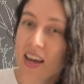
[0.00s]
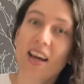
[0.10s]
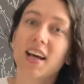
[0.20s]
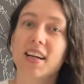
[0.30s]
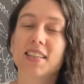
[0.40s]

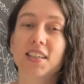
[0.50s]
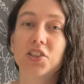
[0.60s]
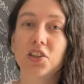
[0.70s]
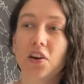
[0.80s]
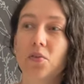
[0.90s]
And I said,
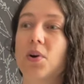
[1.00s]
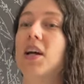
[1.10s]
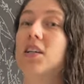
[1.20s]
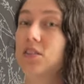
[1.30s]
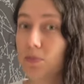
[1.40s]
you know, when
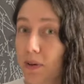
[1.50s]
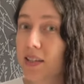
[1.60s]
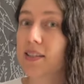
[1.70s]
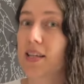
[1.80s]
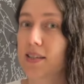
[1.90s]
I do
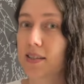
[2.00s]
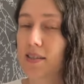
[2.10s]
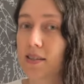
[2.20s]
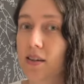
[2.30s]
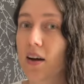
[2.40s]
blood tests and
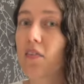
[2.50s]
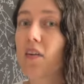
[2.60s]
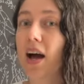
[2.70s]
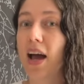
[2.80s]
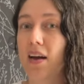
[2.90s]
stuff,
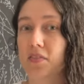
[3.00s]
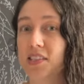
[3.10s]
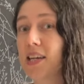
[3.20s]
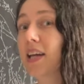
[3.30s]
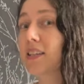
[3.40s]
I have to
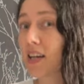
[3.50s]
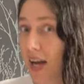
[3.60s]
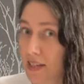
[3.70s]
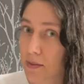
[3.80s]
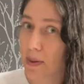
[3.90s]
take
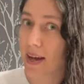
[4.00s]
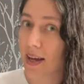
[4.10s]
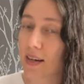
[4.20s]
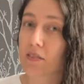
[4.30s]
diazepam.